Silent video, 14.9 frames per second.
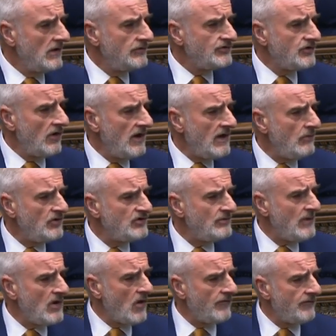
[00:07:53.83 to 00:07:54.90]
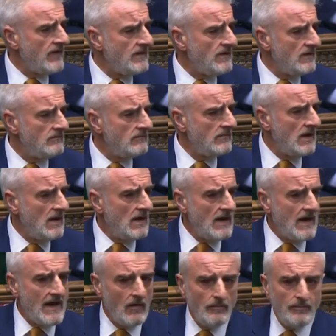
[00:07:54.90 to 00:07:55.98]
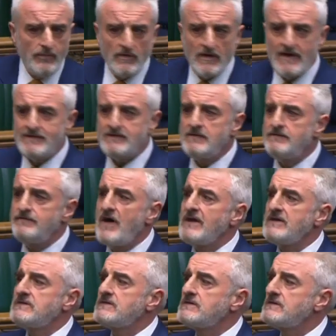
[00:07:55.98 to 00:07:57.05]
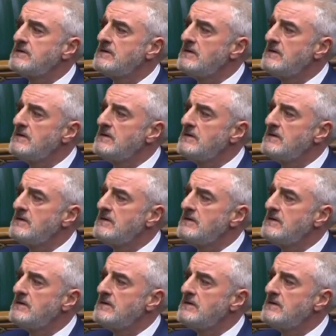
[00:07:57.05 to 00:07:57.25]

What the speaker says: Surely we should be offering them help and advice.